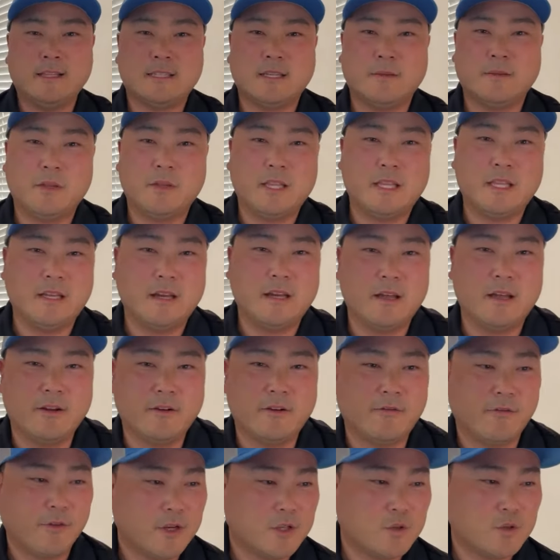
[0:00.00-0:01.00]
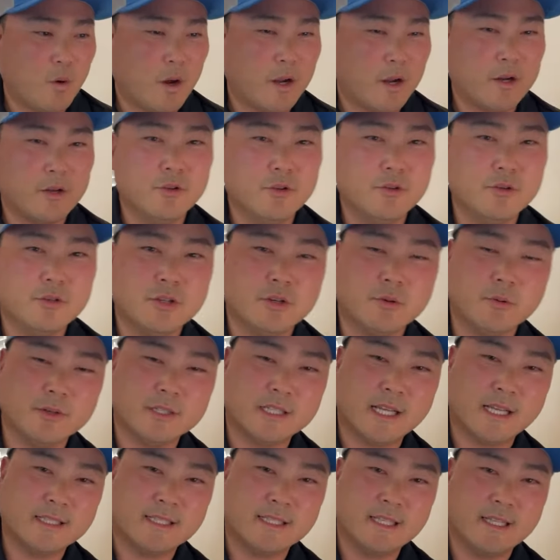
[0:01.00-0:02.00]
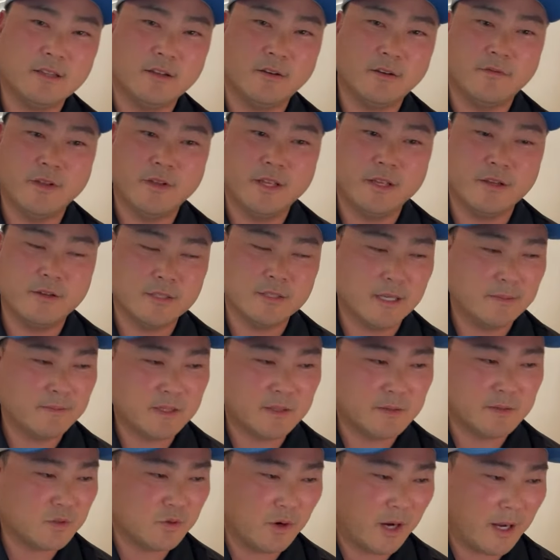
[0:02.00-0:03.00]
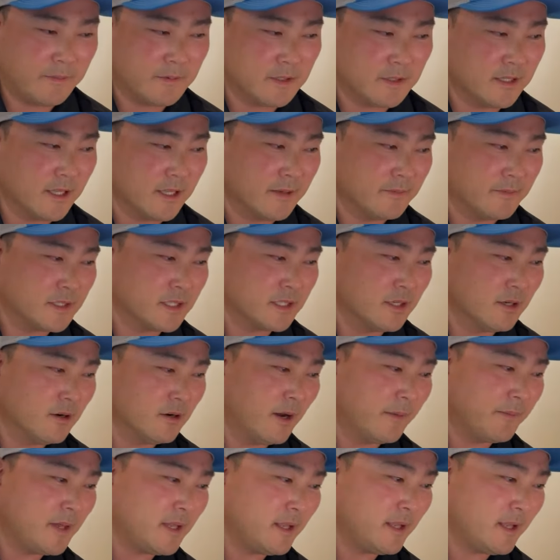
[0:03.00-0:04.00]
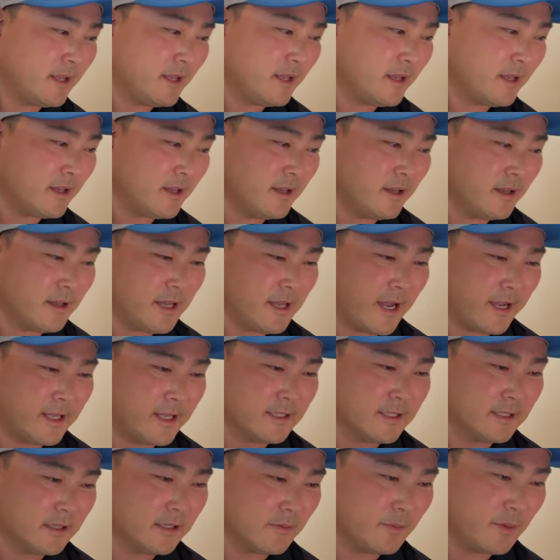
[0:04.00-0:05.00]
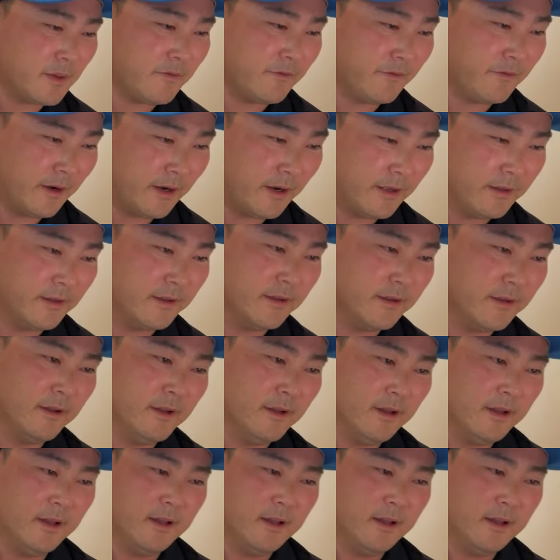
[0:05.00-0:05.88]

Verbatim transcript: Some of the other freshwater YouTubers, I see their videos. I'm subscribed to them. So, I mean, I guess it could be fun.